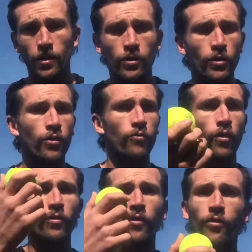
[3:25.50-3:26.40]
you throw
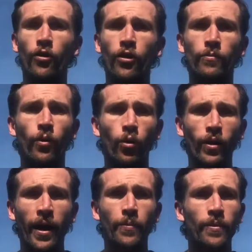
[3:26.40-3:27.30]
the 3rd ball
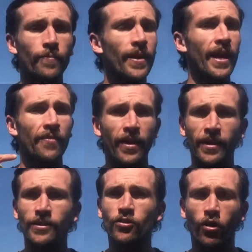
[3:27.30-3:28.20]
up and then
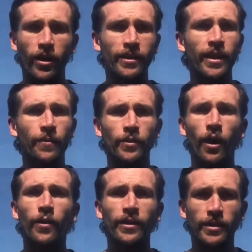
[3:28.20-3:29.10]
try and keep
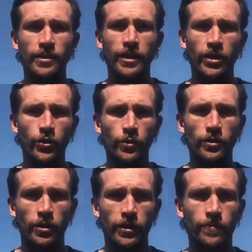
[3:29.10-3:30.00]
going
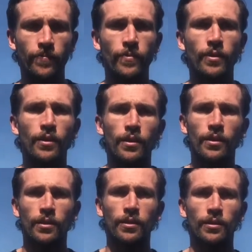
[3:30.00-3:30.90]
continuously.
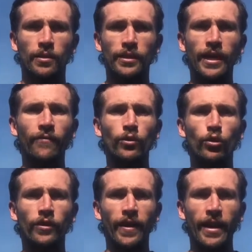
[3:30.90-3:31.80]
Let's have a look
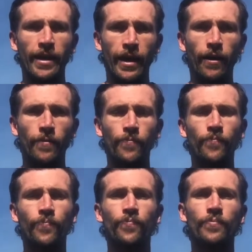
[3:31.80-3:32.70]
at that now.
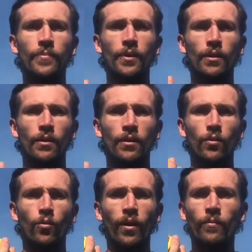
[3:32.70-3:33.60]

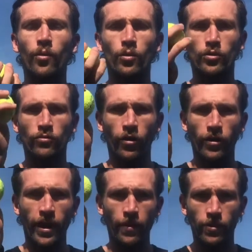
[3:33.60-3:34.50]
1 ball's thrown
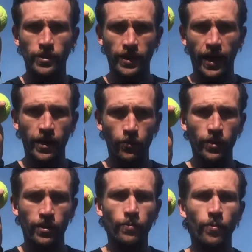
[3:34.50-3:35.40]
up, starting
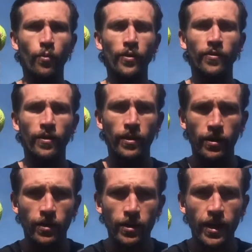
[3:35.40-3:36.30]
with the
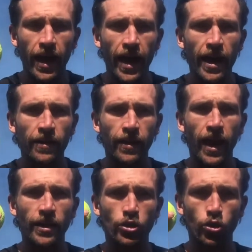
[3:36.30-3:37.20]
hand that
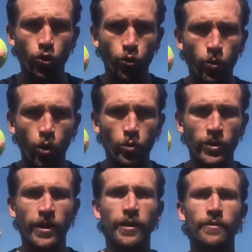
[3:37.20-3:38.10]
has 2 balls
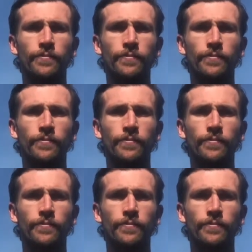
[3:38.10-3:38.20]
in it.